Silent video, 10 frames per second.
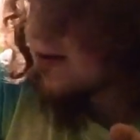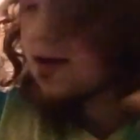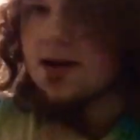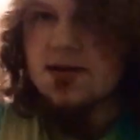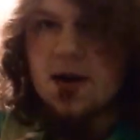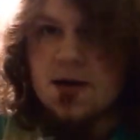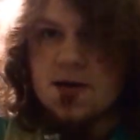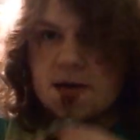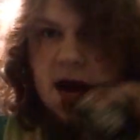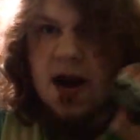cents. A
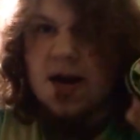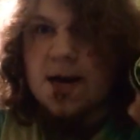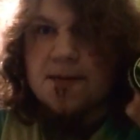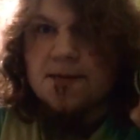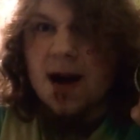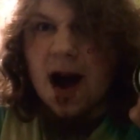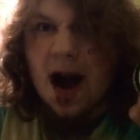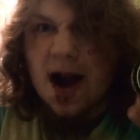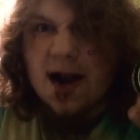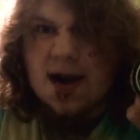great
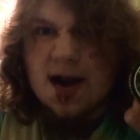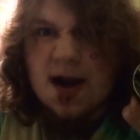buy.